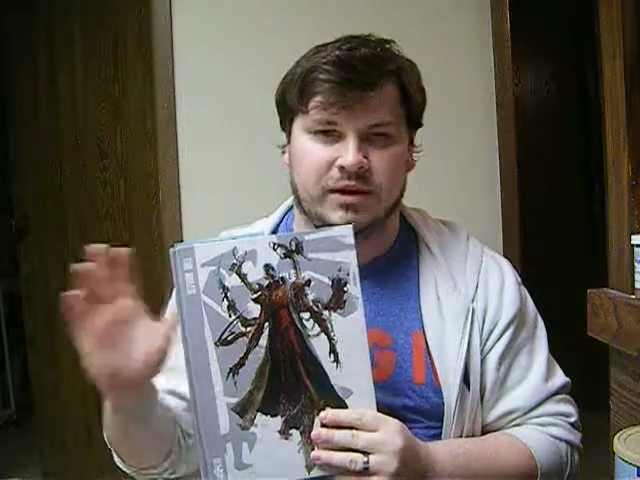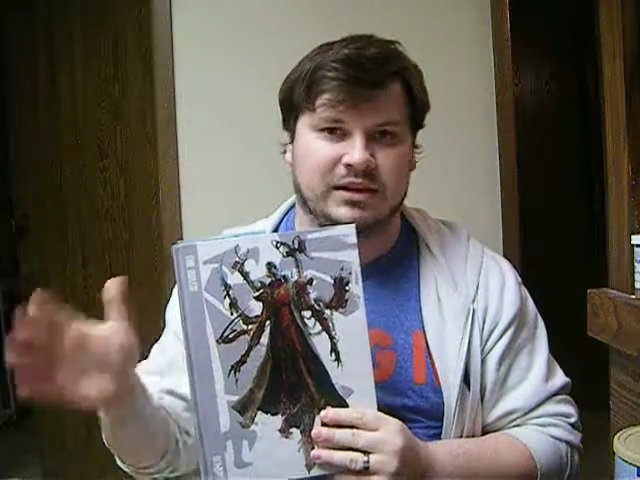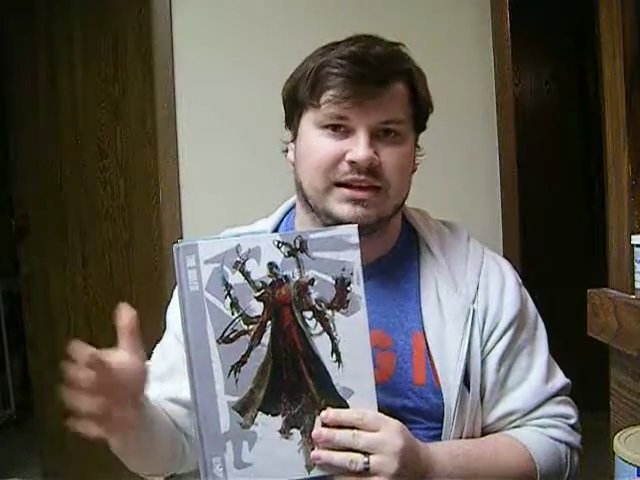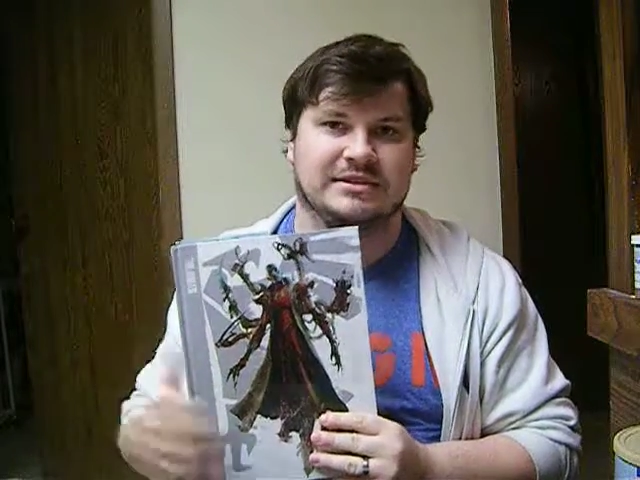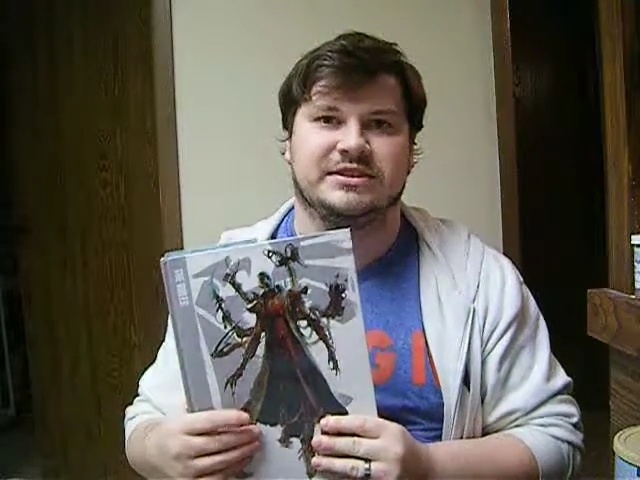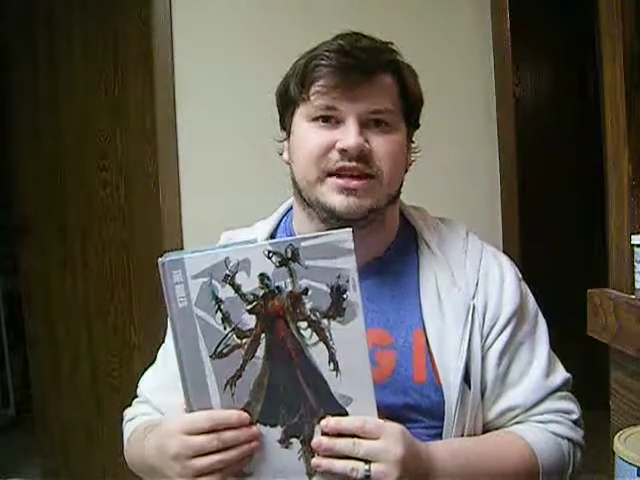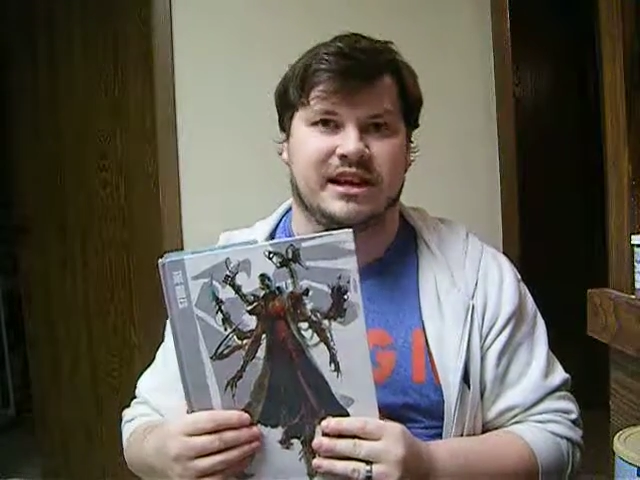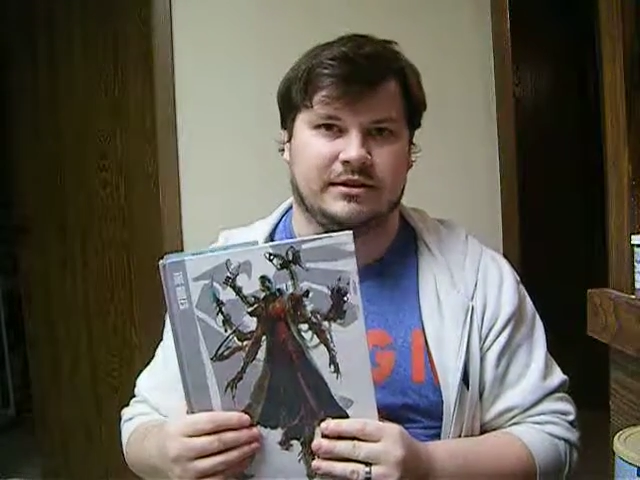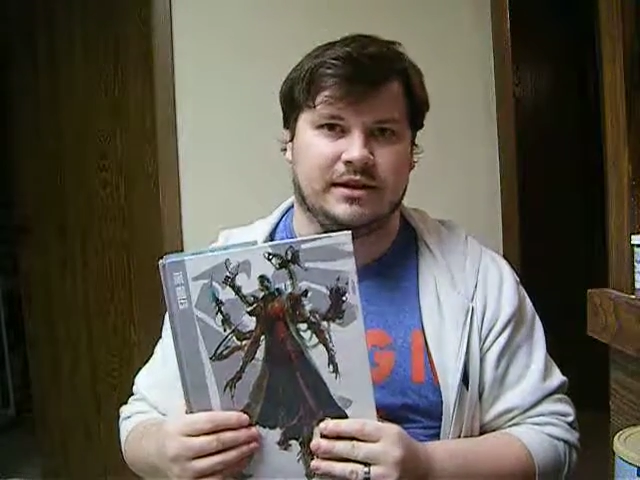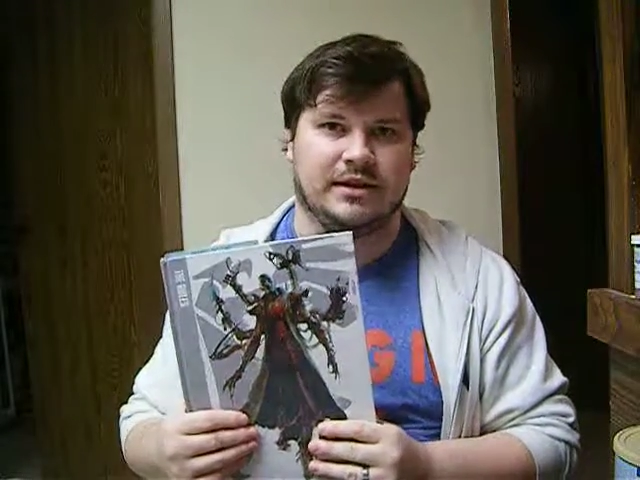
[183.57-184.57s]
I'll get into
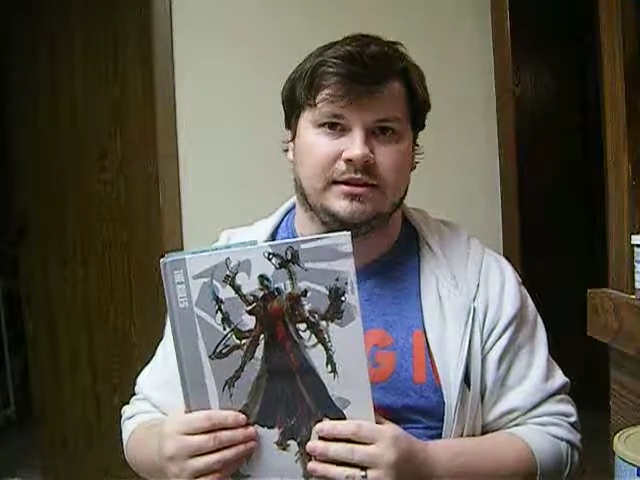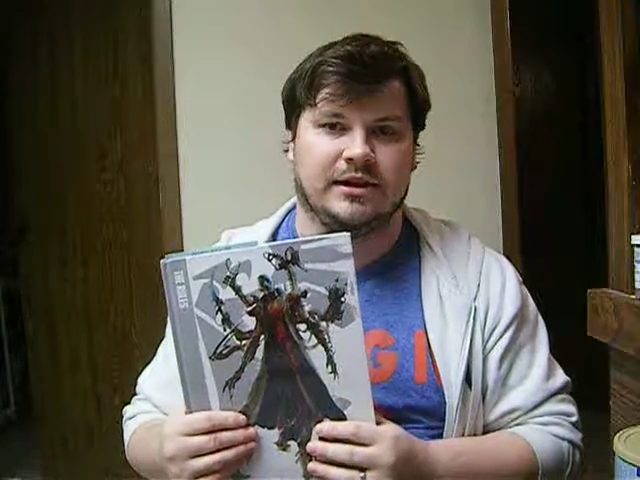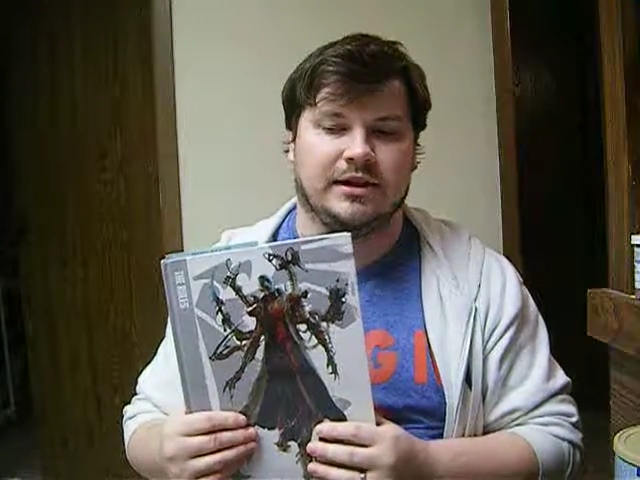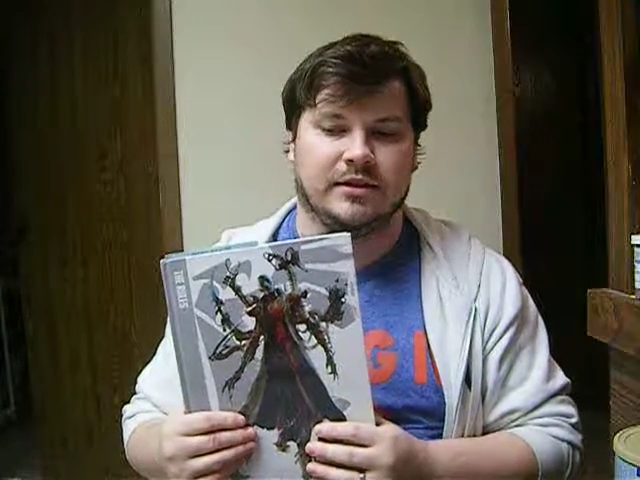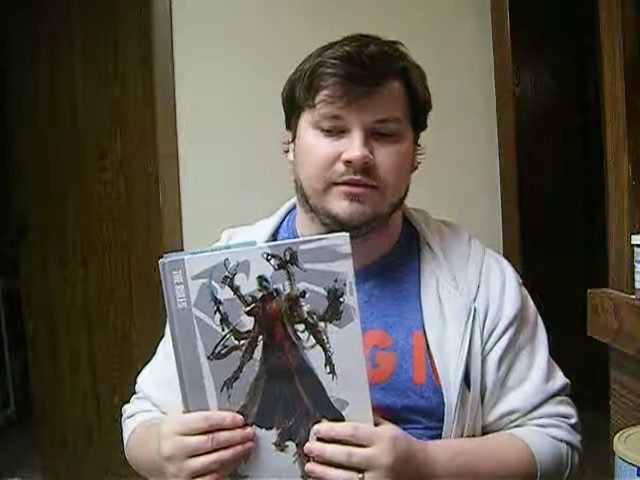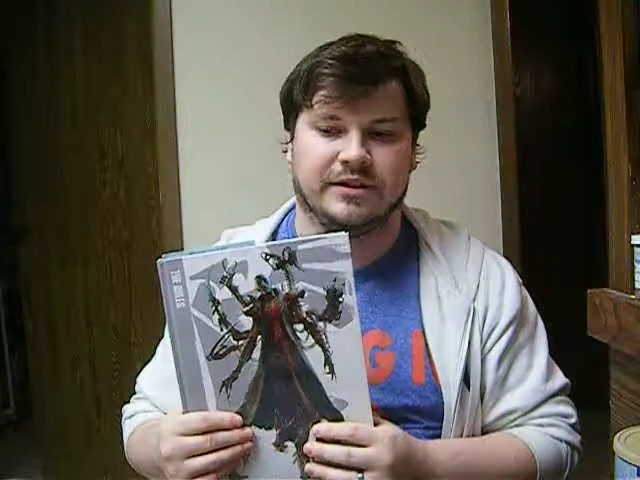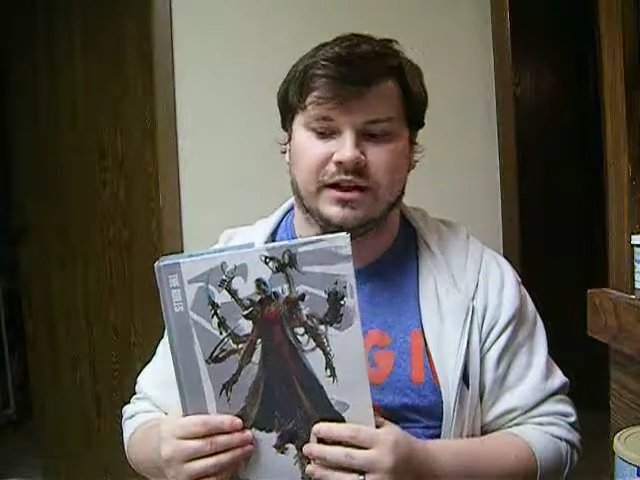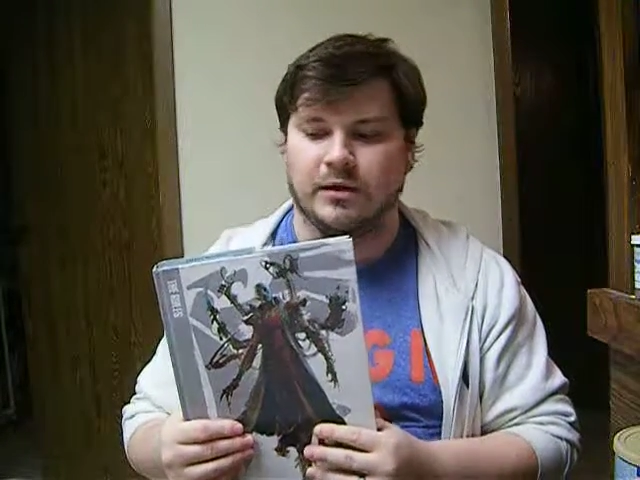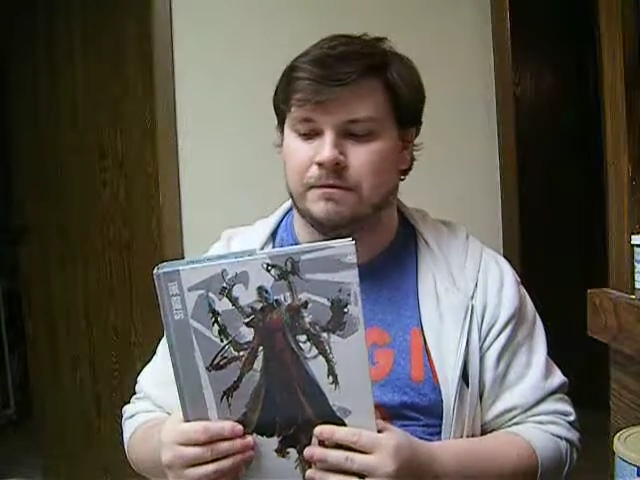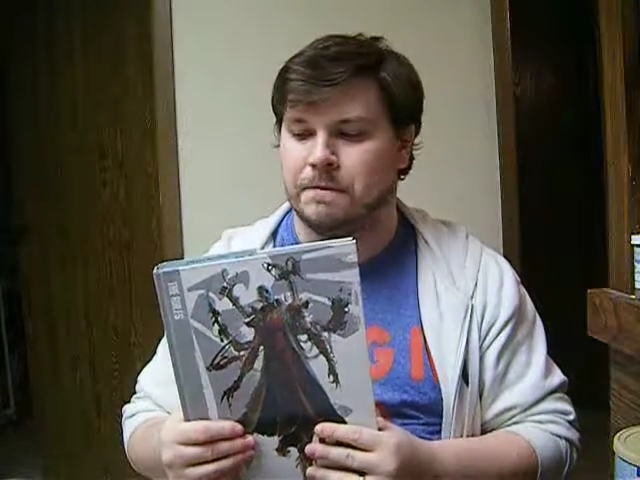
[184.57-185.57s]
that in another
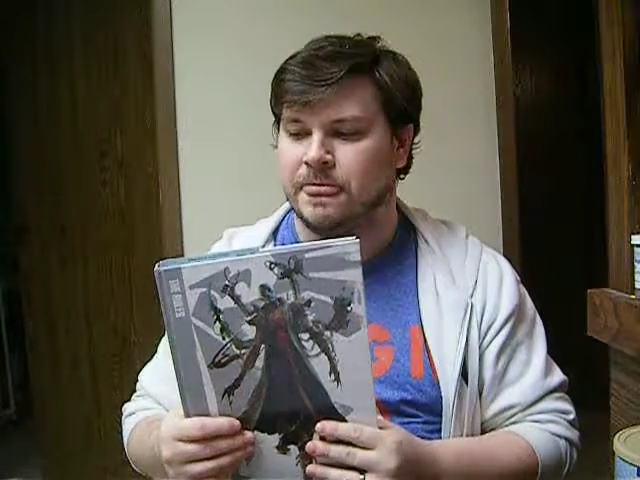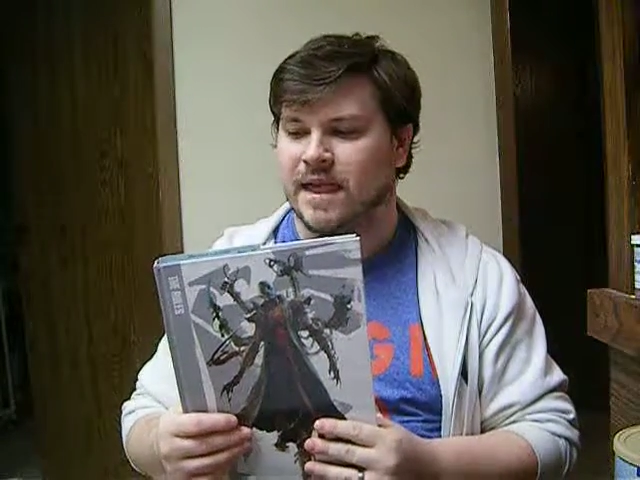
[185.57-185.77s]
video.